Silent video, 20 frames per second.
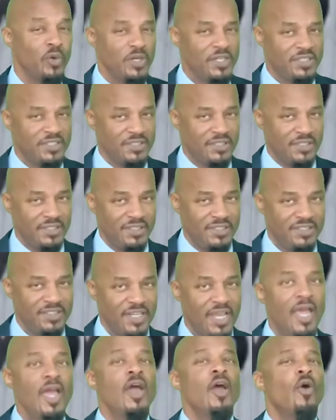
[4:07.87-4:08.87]

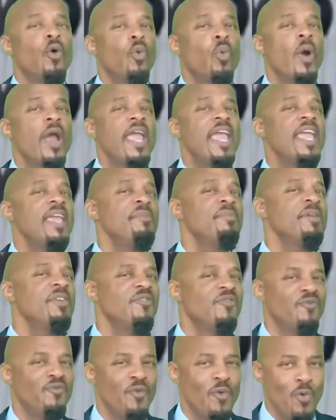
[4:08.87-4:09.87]
Grizzlies way
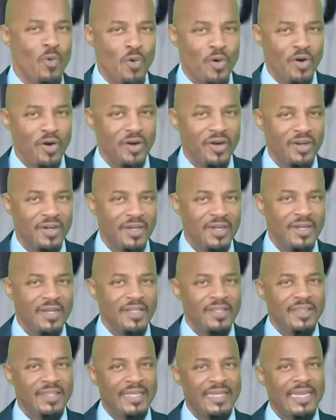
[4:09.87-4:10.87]
before
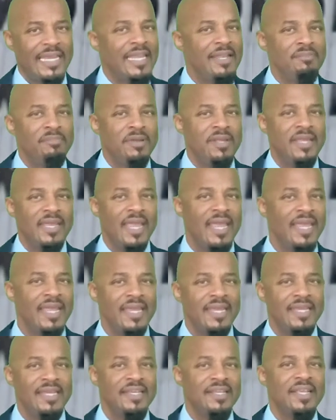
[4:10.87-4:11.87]
the
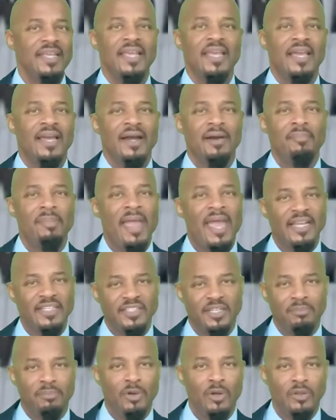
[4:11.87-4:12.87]
NBA
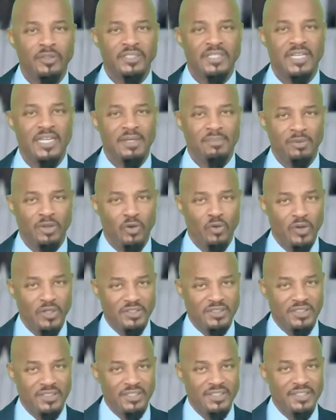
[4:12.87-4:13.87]
basketball team, the
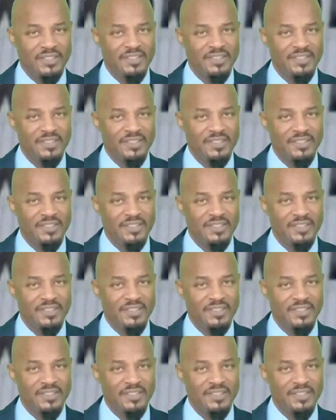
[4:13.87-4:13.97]
Grizzlies.